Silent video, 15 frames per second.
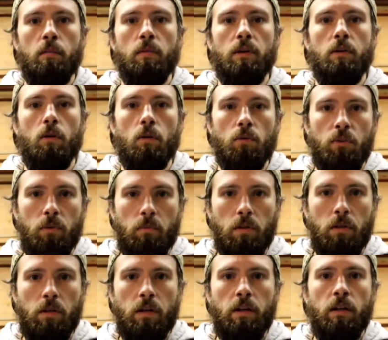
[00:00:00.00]
but
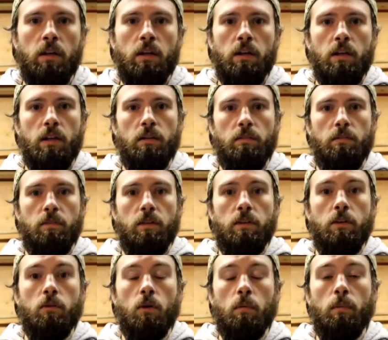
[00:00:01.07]
ultimately, if
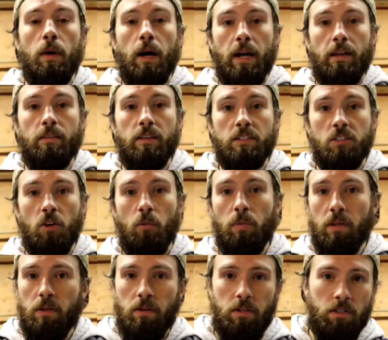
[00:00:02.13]
you are buying this
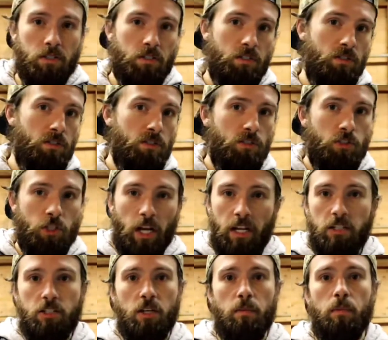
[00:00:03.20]
hoping you can just
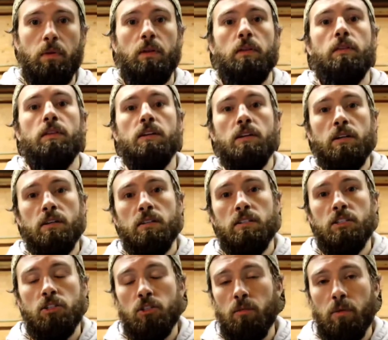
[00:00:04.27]
change up the
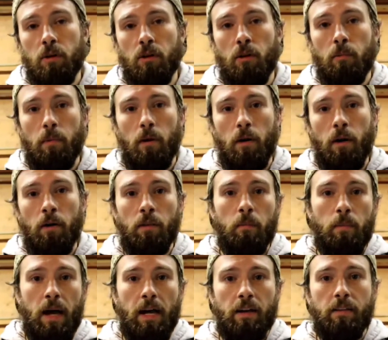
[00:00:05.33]
distributor on the
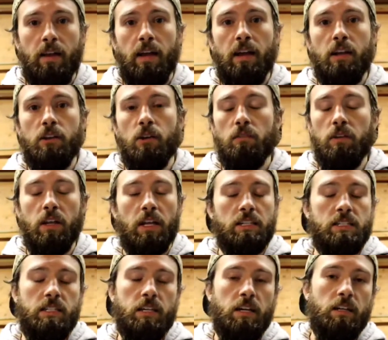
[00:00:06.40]
back of the head and you have a
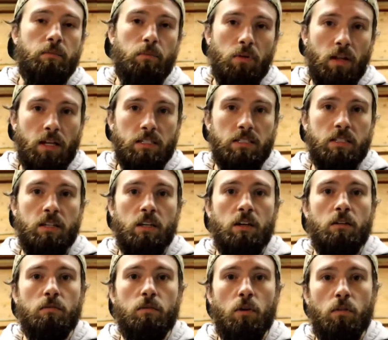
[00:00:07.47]
1990 plus
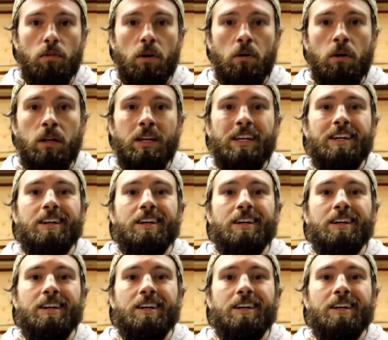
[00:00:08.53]
Volvo,